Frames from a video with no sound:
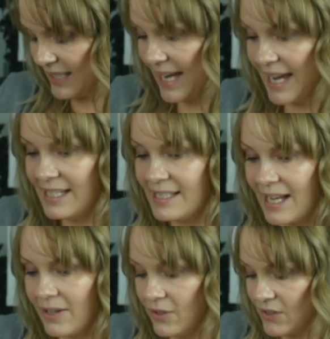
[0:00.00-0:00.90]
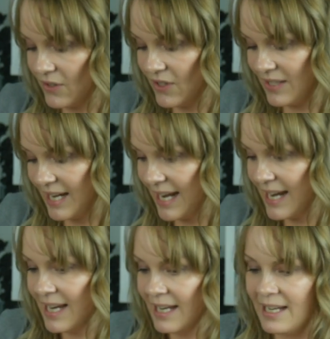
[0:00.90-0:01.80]
case that goes on your
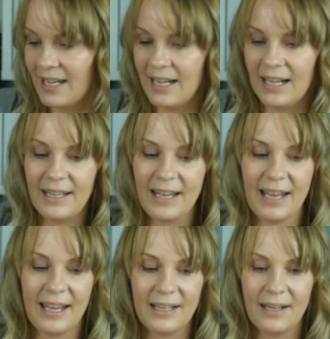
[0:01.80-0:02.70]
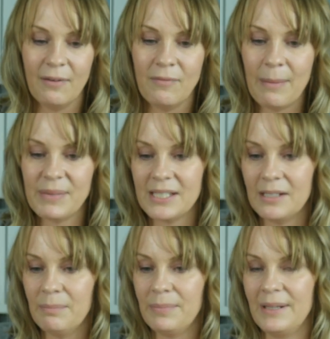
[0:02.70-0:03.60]
knee and then wraps
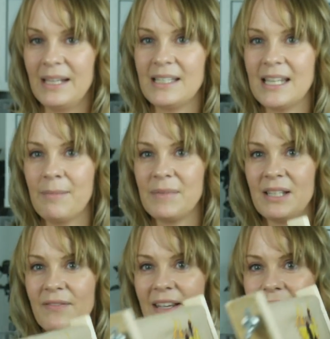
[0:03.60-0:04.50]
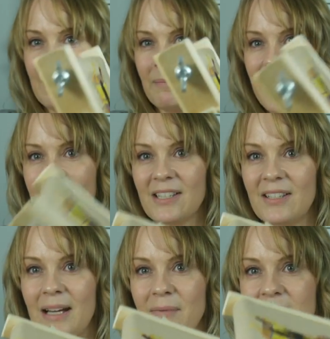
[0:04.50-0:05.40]
up in terms of a bag, so
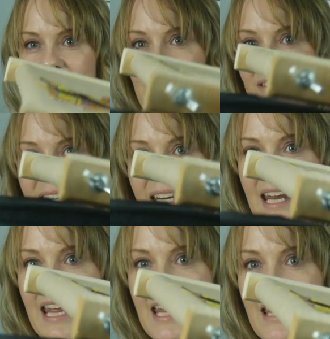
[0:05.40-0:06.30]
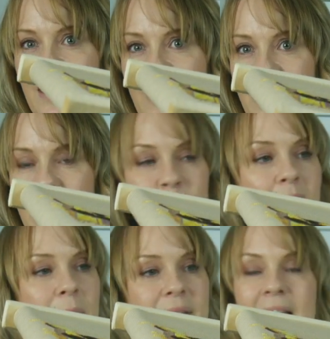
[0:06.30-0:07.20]
that would sit on your knee. You'd
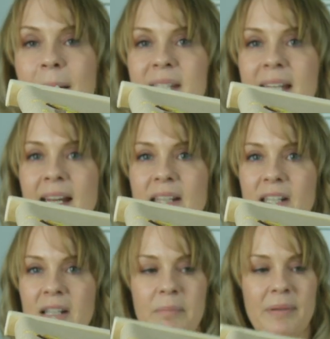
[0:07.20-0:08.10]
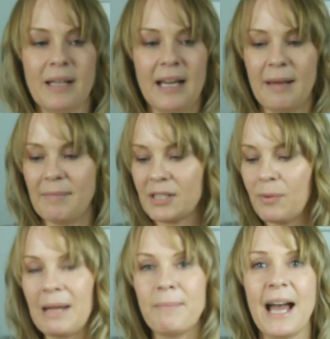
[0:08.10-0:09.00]
prop the lap stand up. It's
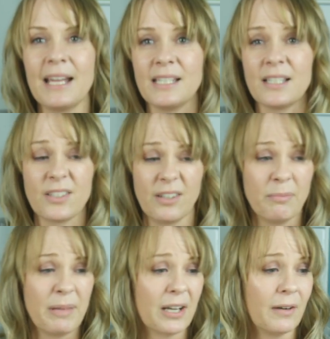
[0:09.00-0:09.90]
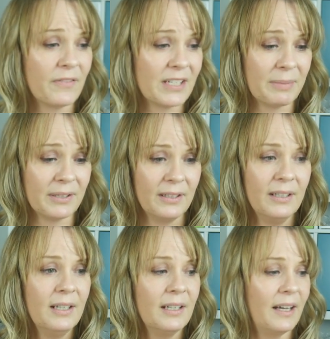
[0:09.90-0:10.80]
quite padded so it would be comfortable,
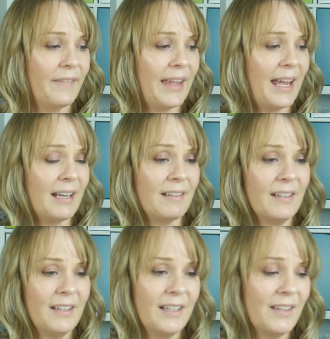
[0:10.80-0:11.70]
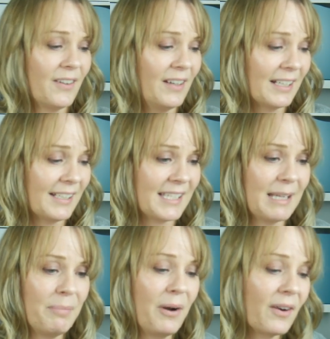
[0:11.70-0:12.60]
and then got a little
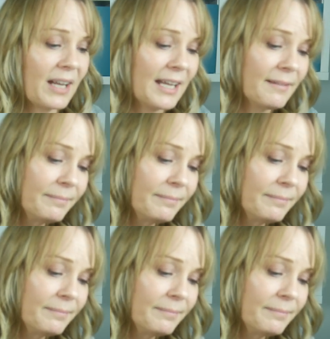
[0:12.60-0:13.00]
zip pocket